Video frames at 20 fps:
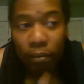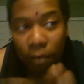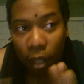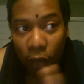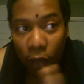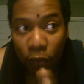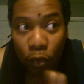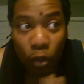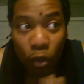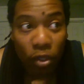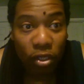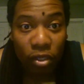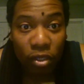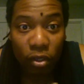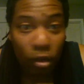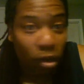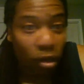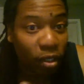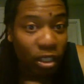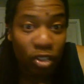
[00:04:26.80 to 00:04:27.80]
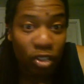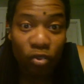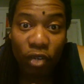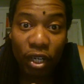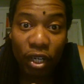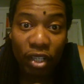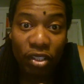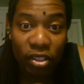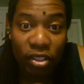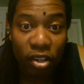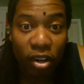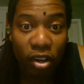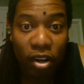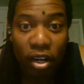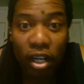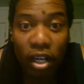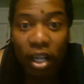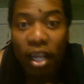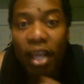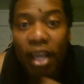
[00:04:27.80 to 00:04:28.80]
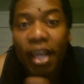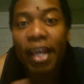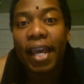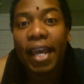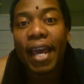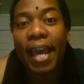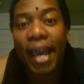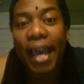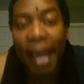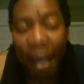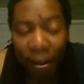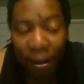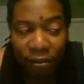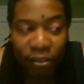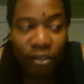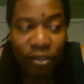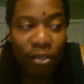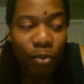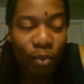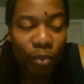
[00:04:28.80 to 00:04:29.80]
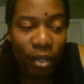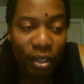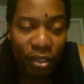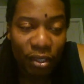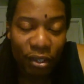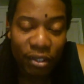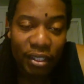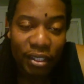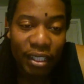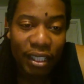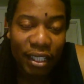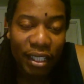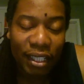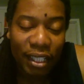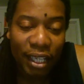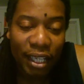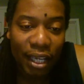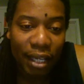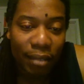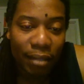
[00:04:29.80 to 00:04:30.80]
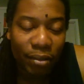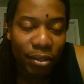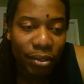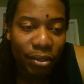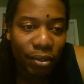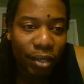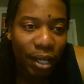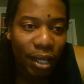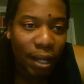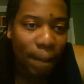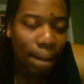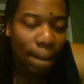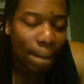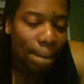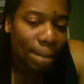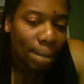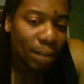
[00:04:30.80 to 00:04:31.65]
Of course, all these records are after the Week 13 games, okay?